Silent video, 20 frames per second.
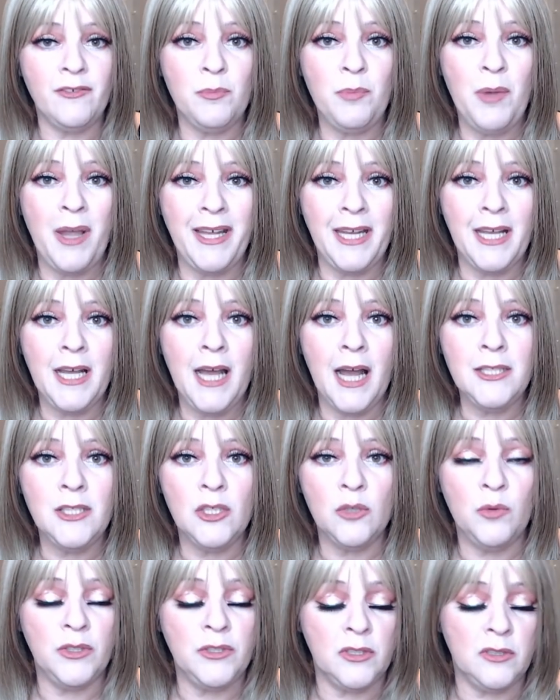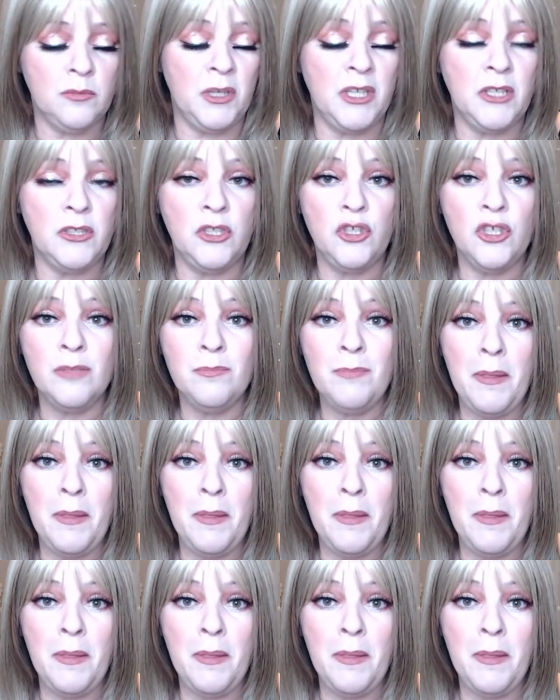to pay any consequences because he just